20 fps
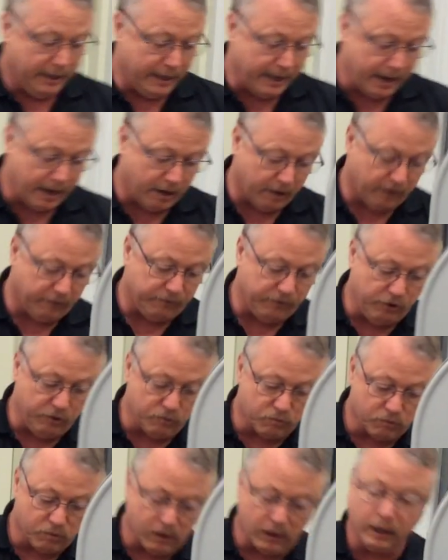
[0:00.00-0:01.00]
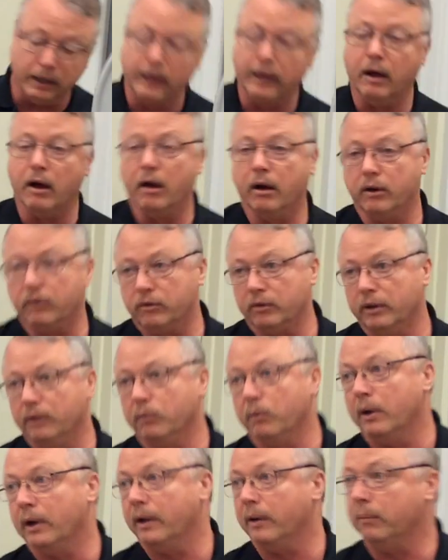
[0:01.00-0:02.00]
Now, if you really honestly
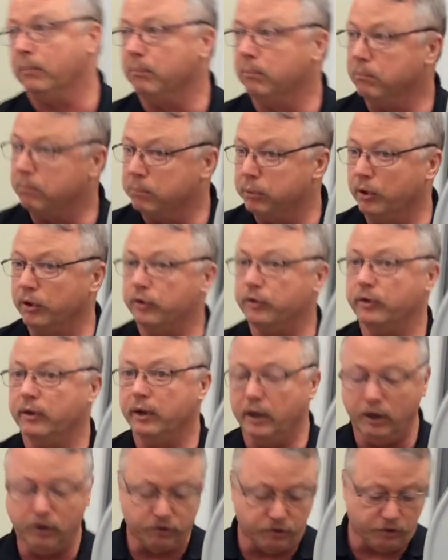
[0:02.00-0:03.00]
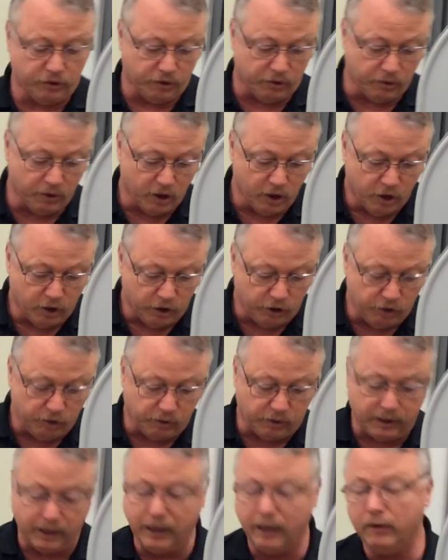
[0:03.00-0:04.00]
want to push the issue,
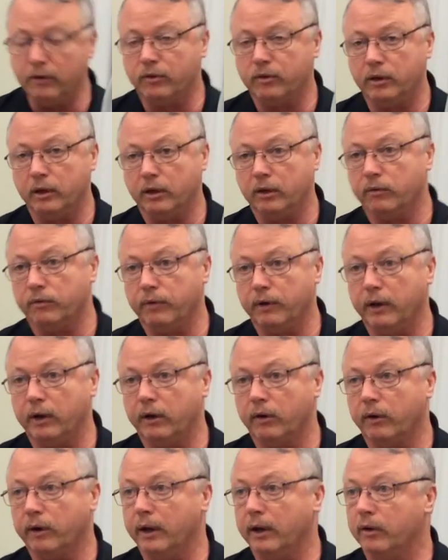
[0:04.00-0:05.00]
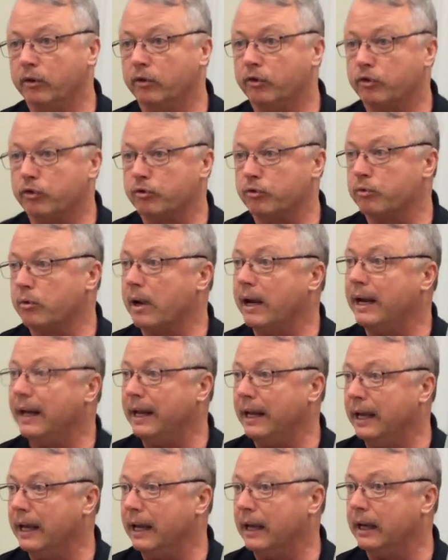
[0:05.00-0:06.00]
you can stick your finger in
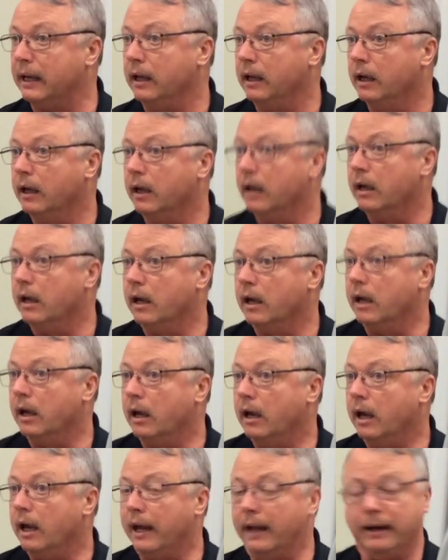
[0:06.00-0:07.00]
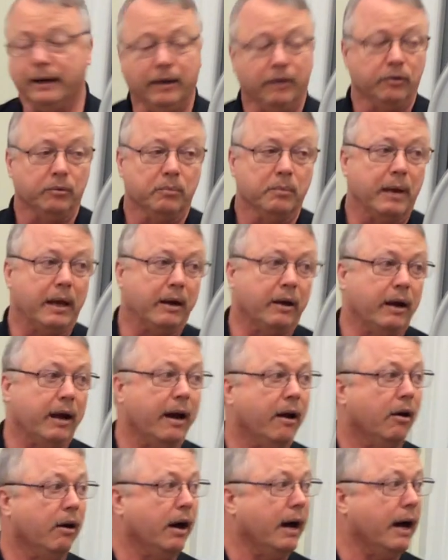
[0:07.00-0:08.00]
straight in, and it doesn't matter
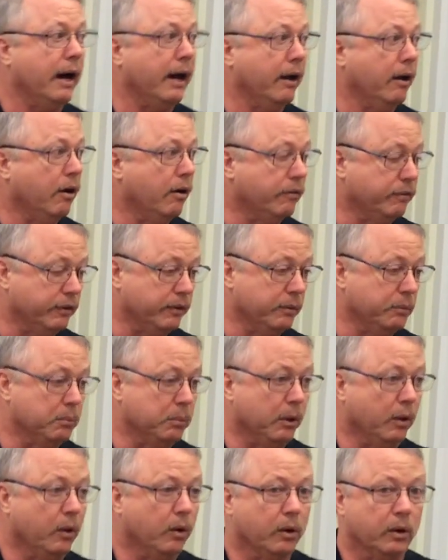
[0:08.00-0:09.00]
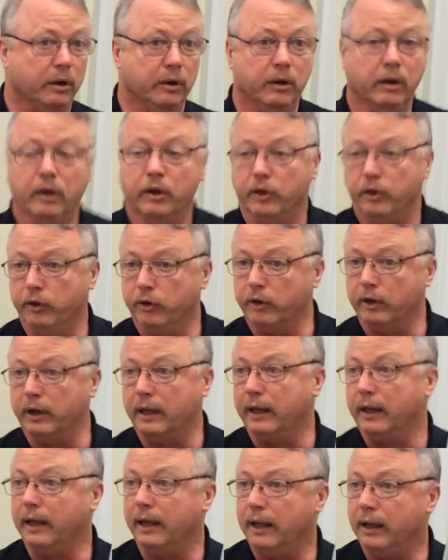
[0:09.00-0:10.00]
how high off of the board you're
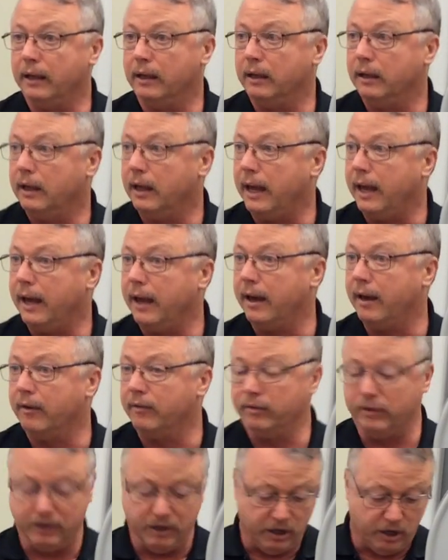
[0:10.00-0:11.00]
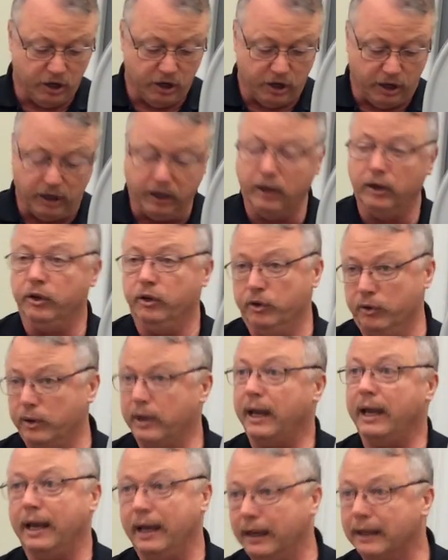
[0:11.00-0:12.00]
going to have, you
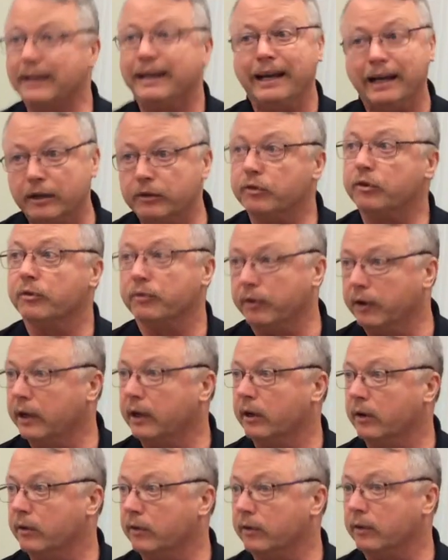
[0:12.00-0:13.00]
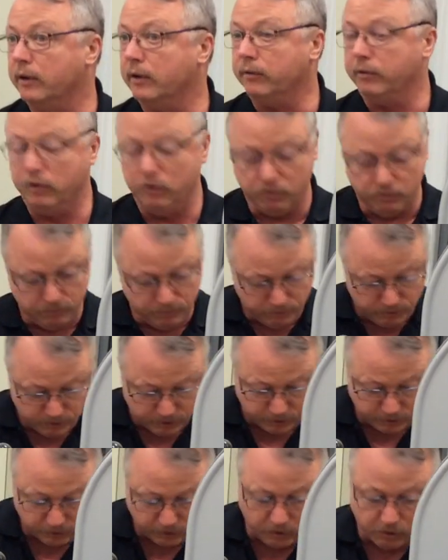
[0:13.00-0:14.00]
can cut your fingers if you
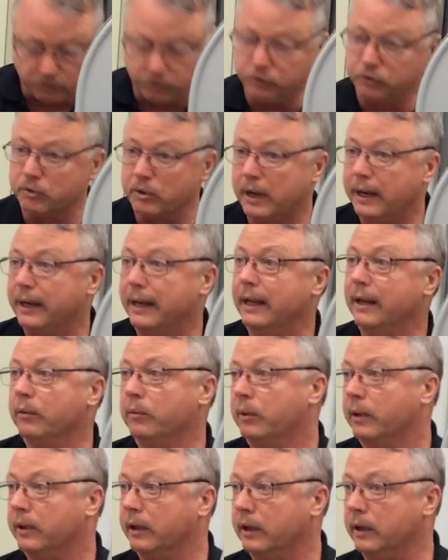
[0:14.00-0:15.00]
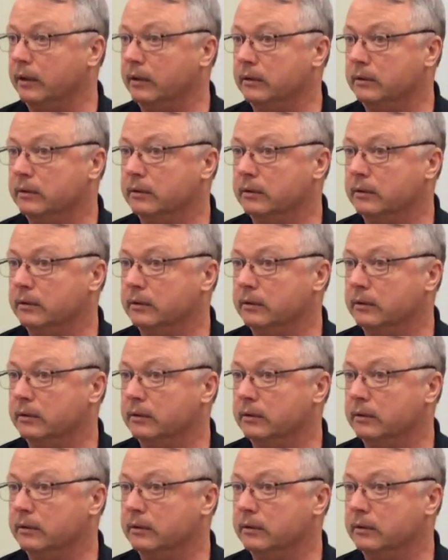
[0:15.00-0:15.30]
just go straight in with it.